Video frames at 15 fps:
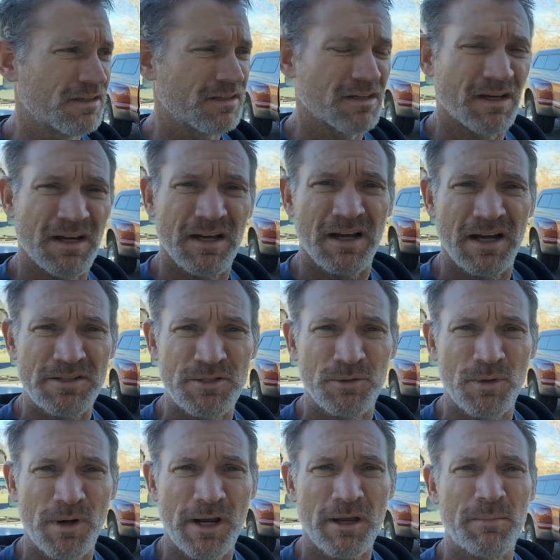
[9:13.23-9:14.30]
I do
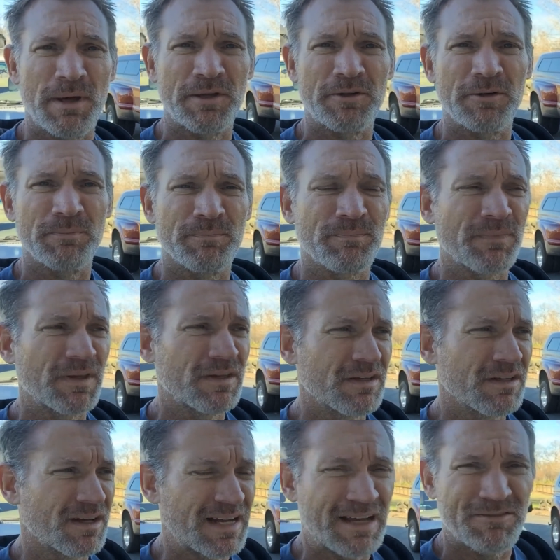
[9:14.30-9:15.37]
recommend them.
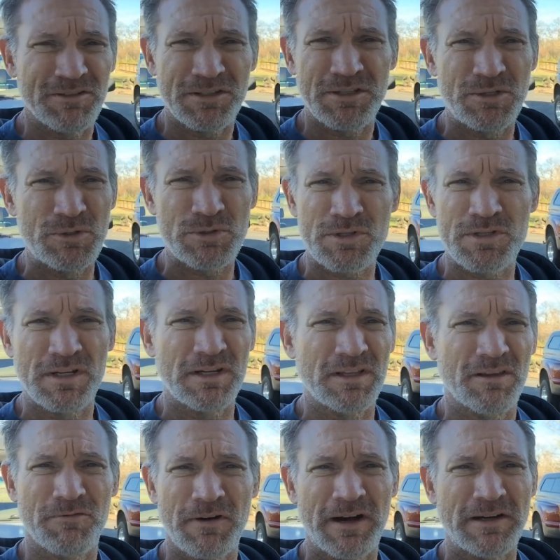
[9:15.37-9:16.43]
I haven't used
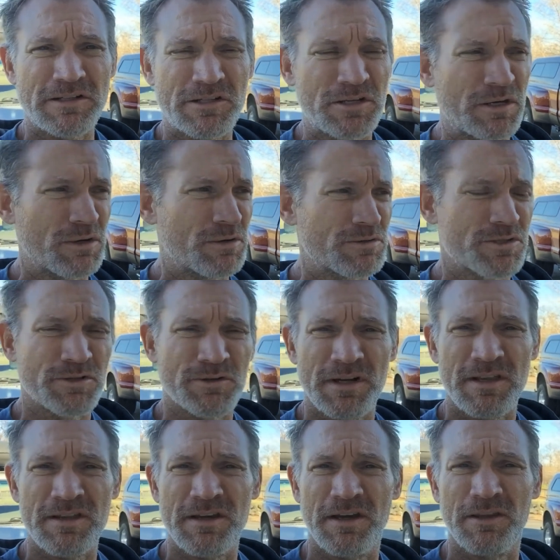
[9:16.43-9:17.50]
the Firestones or any
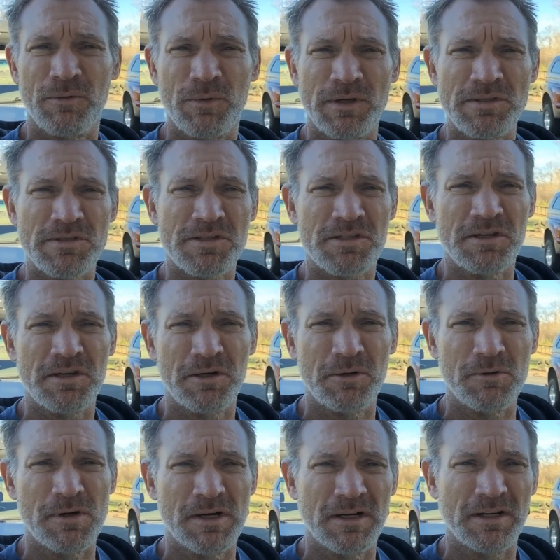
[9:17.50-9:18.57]
of the other ones,
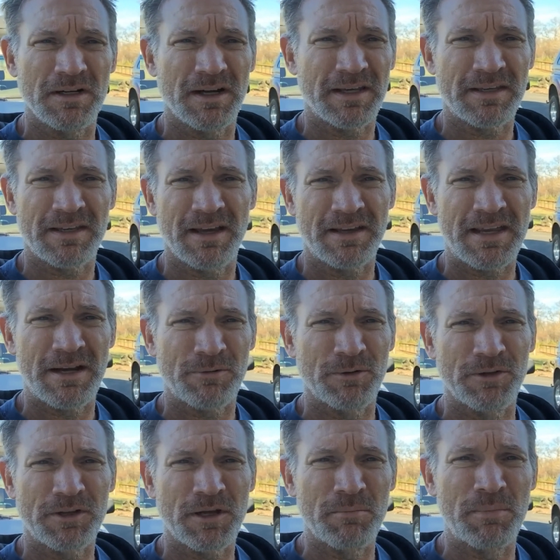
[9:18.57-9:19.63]
so I can't
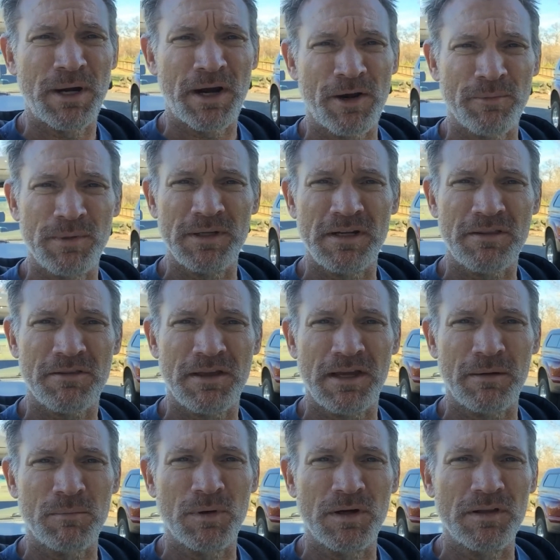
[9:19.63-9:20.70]
really compare them to
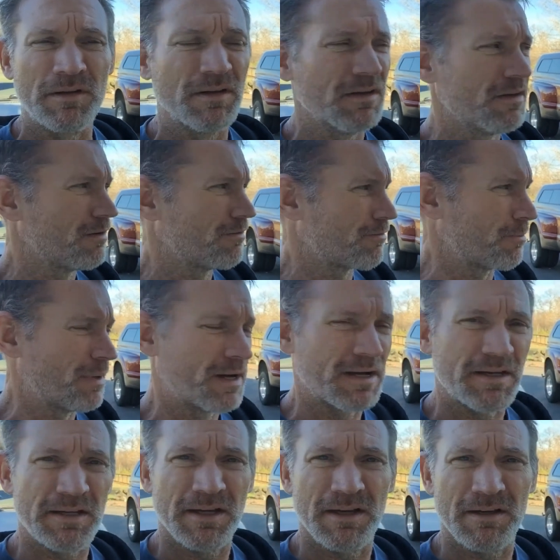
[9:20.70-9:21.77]
anything, but for
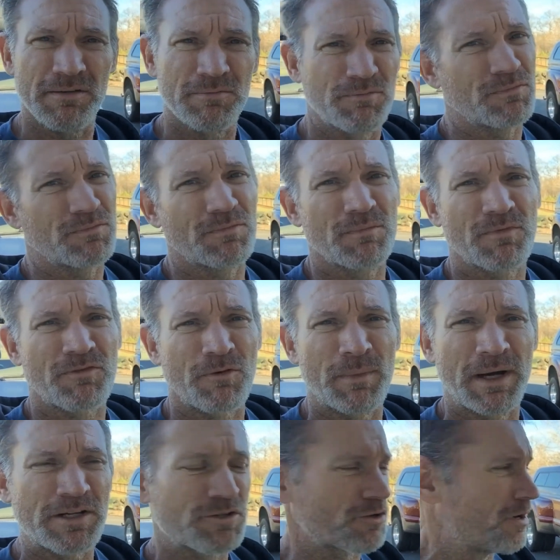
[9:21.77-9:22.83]

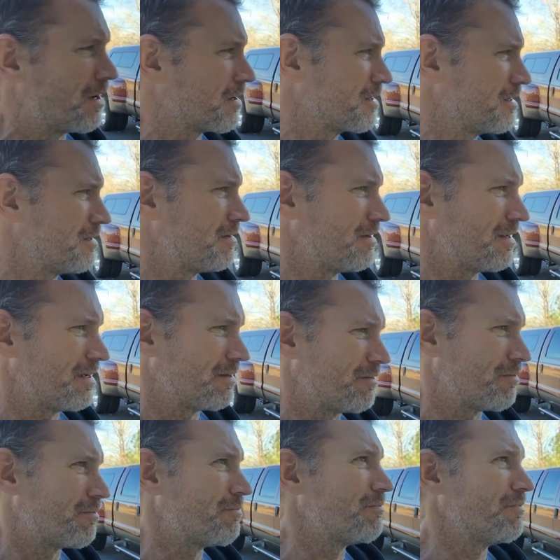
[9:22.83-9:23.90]
my truck
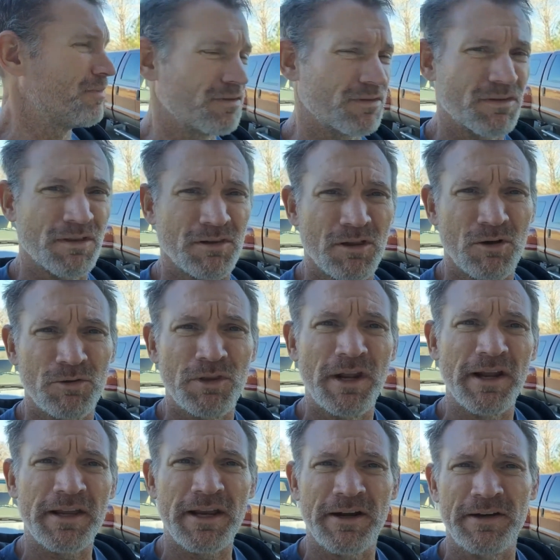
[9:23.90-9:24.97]
and the load that
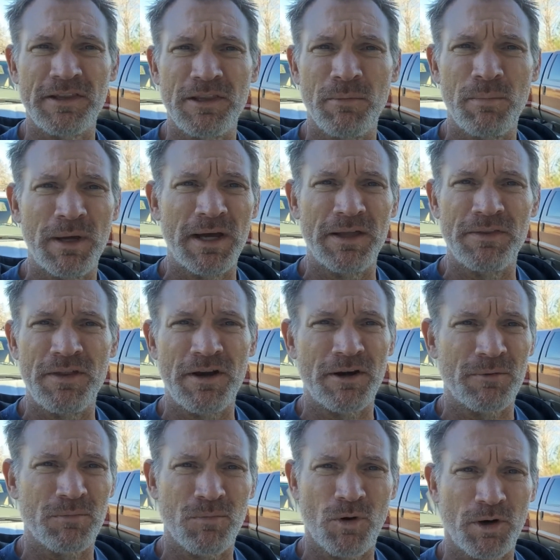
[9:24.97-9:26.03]
I carry in the bed,
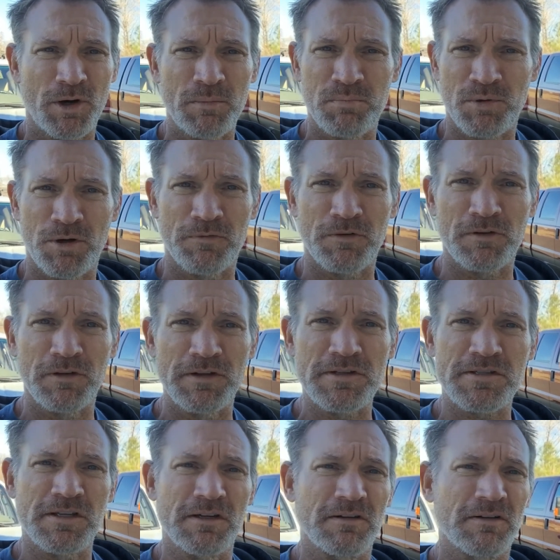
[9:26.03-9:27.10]
they're working perfectly.
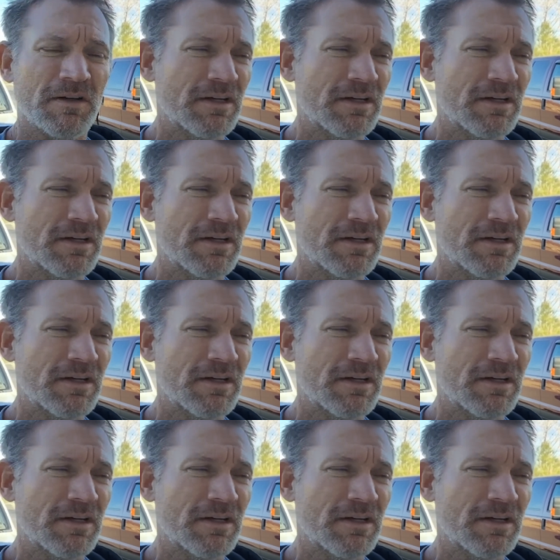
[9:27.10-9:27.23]
So